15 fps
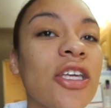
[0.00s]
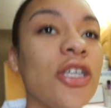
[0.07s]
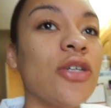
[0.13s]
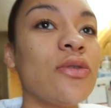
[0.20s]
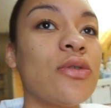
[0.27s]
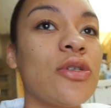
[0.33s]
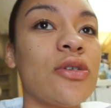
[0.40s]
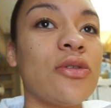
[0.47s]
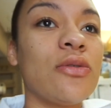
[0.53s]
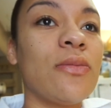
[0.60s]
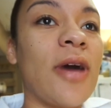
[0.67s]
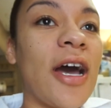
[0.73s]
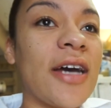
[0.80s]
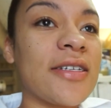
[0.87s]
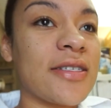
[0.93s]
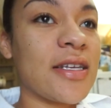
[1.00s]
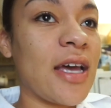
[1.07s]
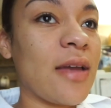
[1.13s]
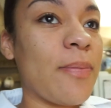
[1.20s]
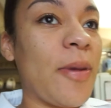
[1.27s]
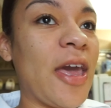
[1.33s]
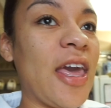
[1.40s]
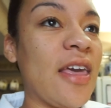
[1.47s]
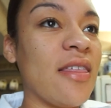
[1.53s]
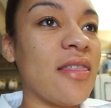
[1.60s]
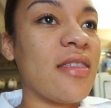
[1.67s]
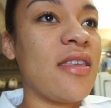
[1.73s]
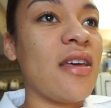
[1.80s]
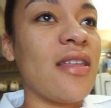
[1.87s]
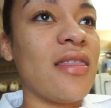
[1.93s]
YouTube has like
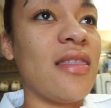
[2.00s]
paved